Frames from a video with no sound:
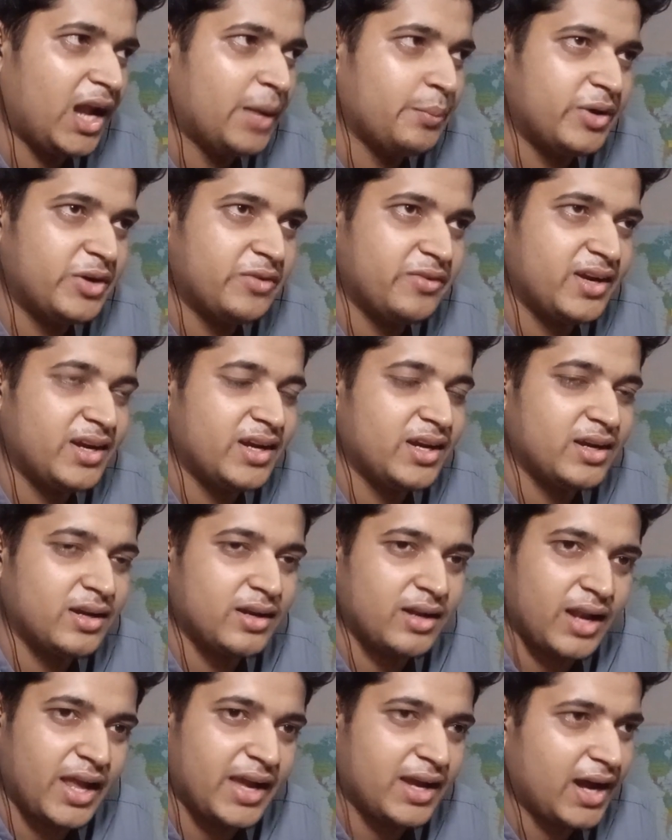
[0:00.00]
In between,
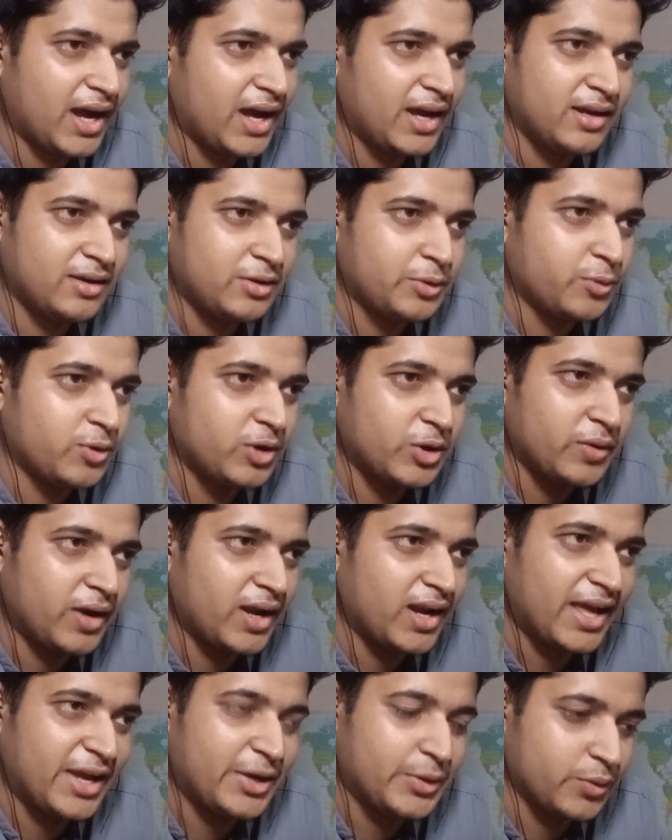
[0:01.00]
like I told you, I
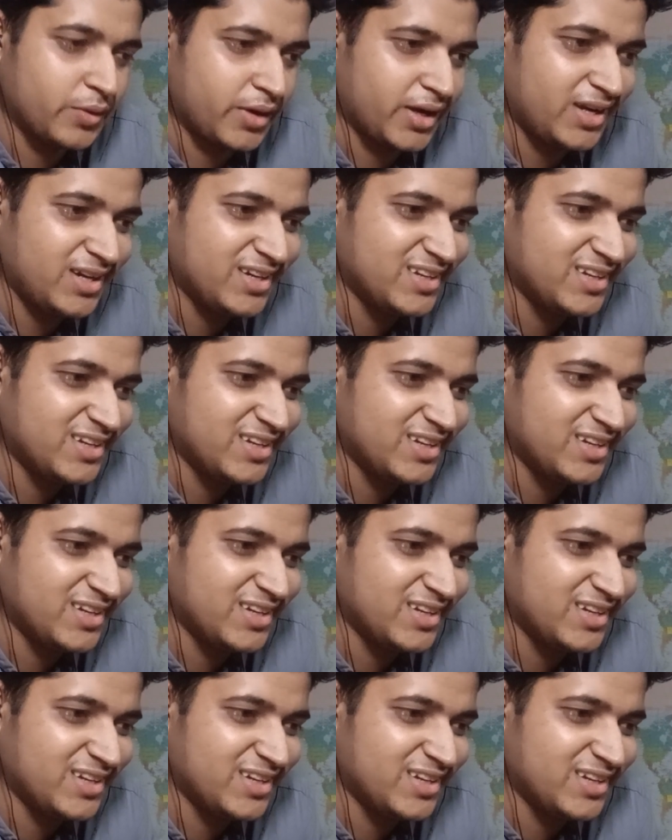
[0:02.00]
like cooking.